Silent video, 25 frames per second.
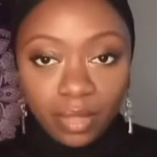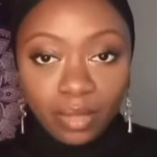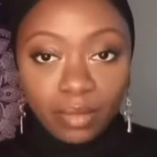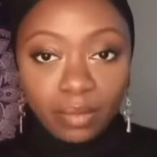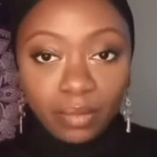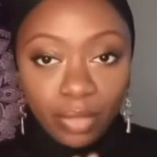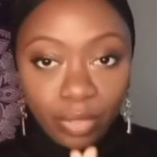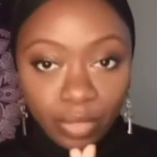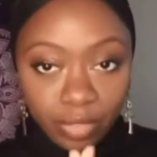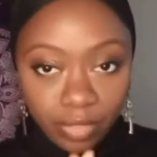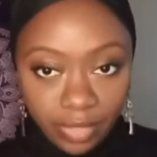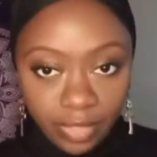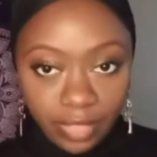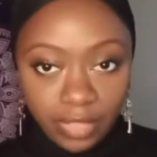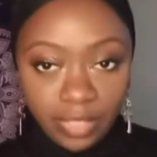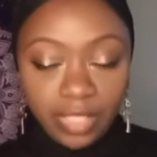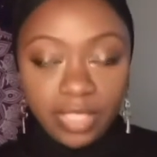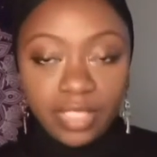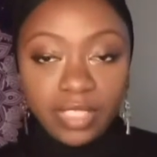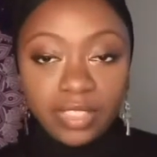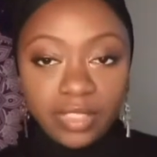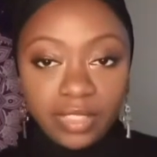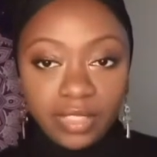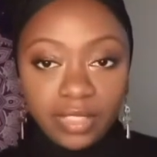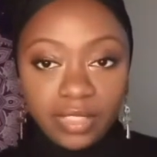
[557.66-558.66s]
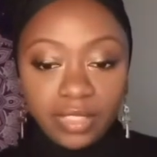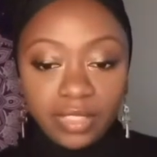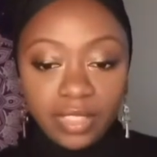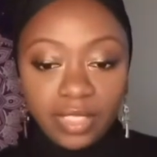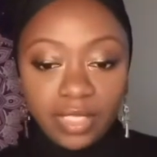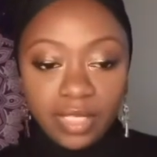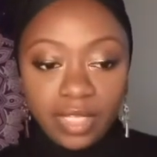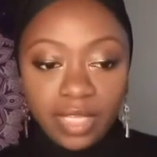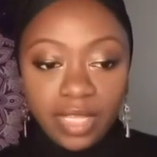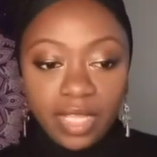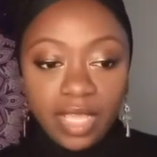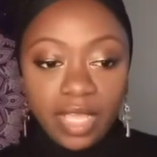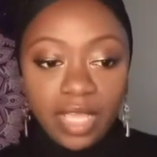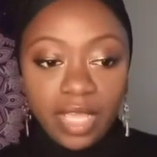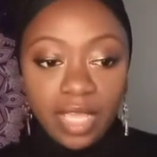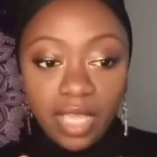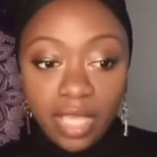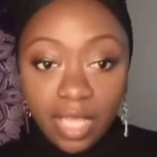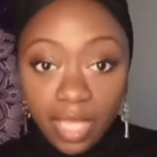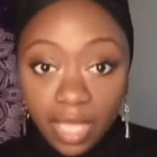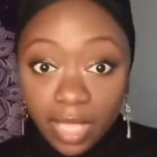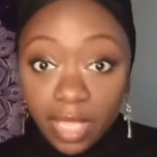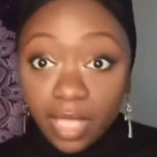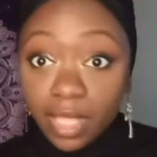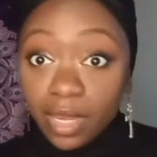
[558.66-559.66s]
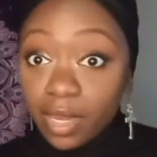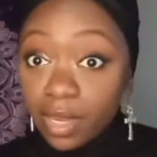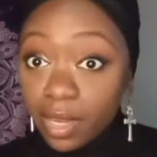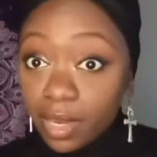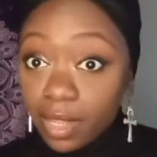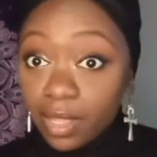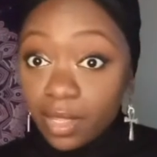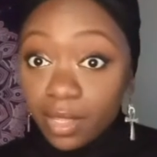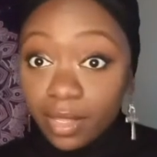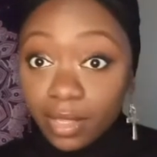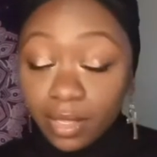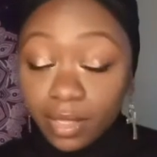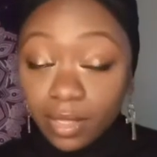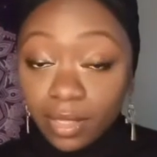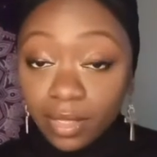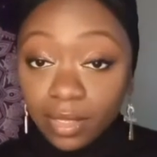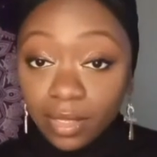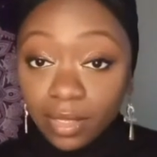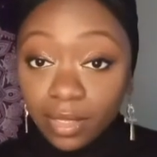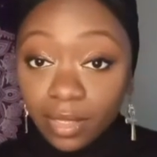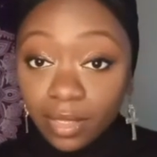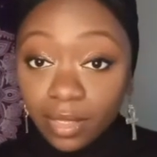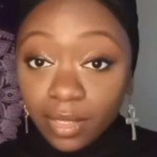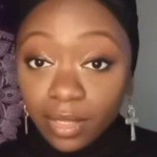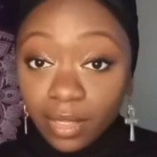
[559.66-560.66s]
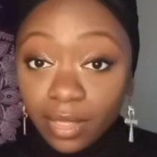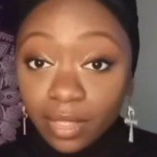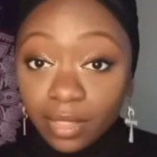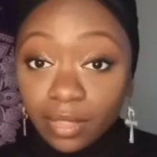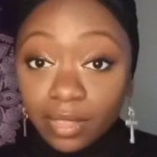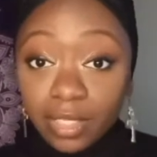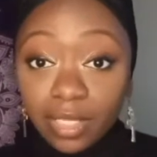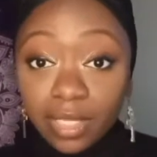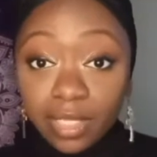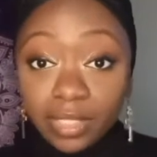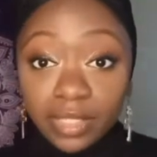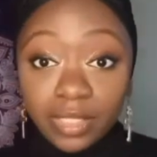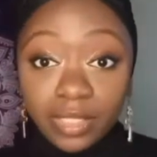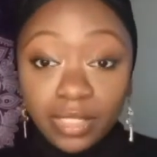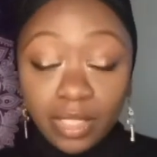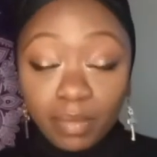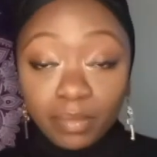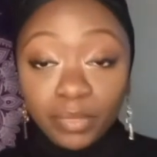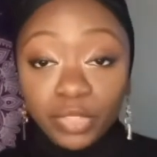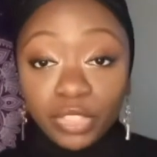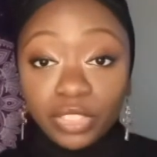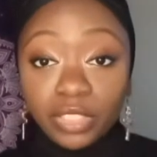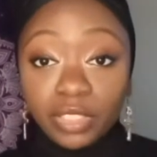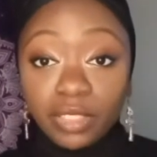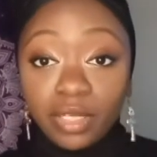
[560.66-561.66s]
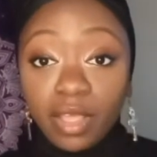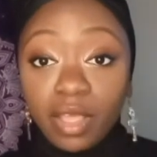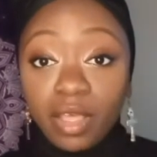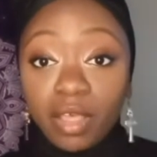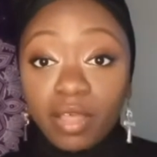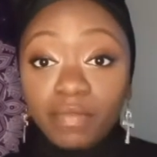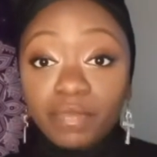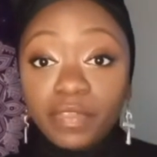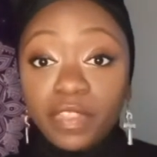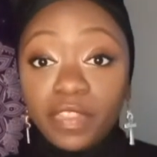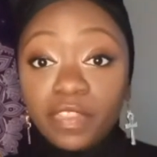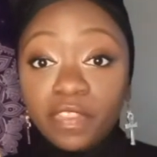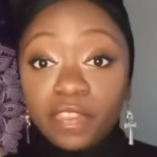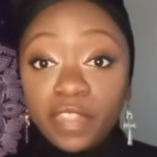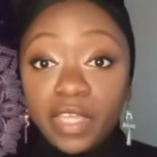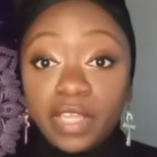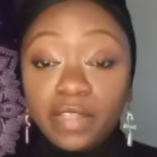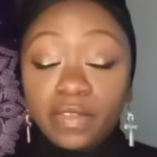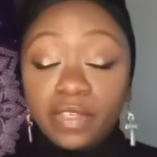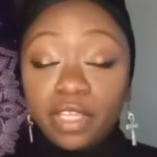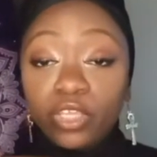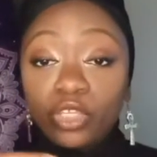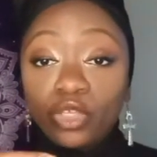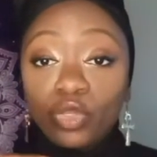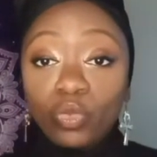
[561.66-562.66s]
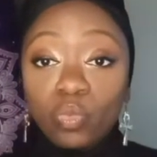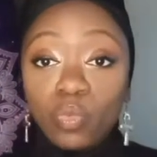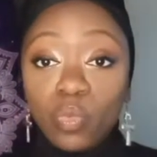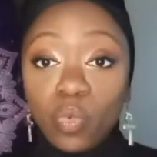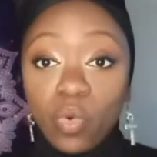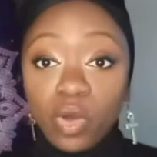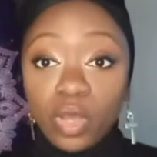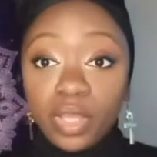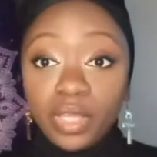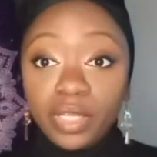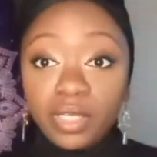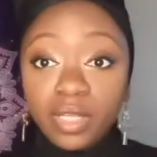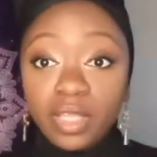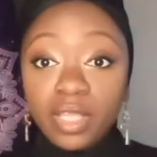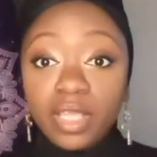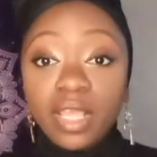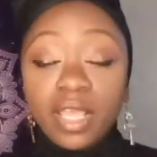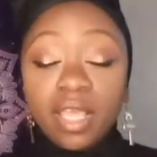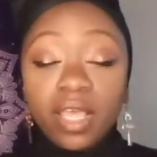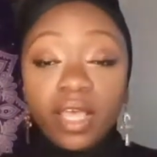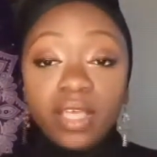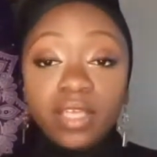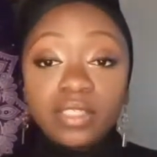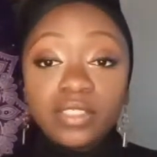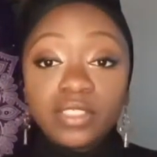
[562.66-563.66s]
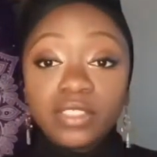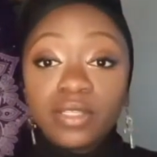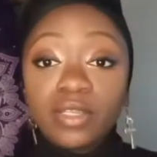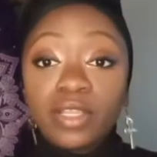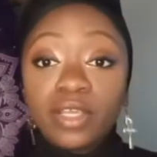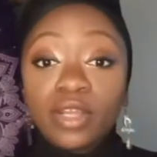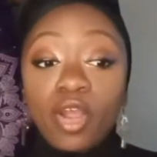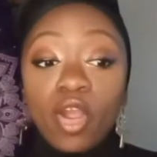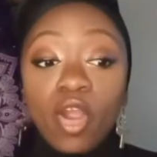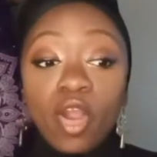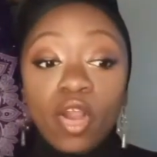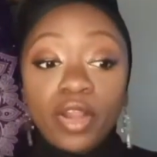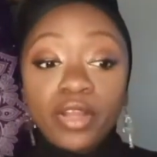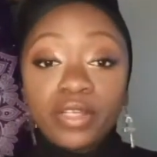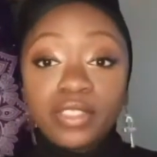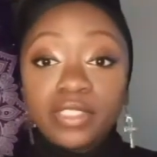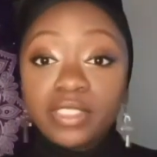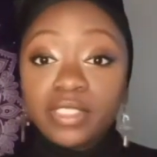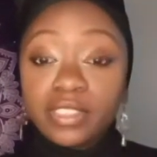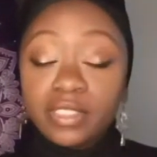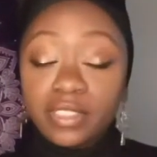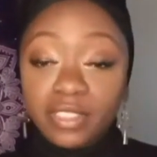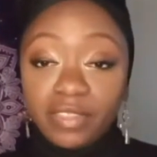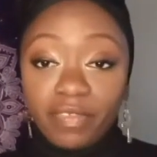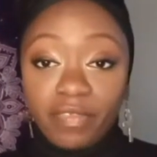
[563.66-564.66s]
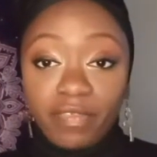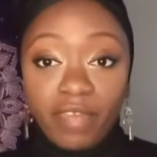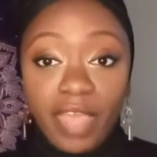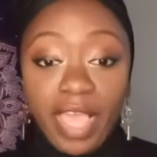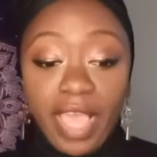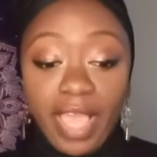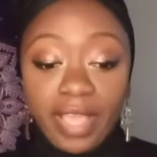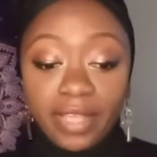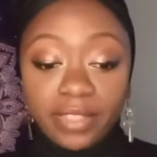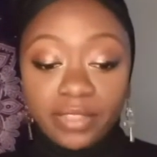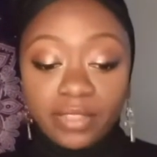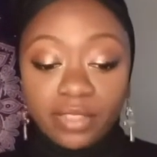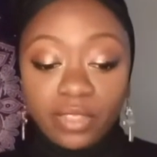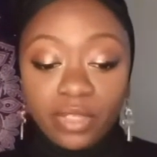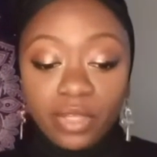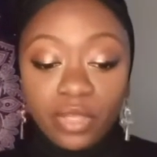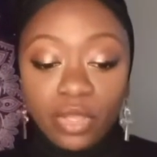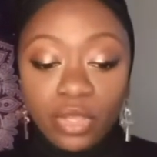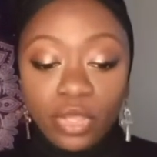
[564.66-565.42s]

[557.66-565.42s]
persist in the assumption of the thing that you want until it hardens into fact.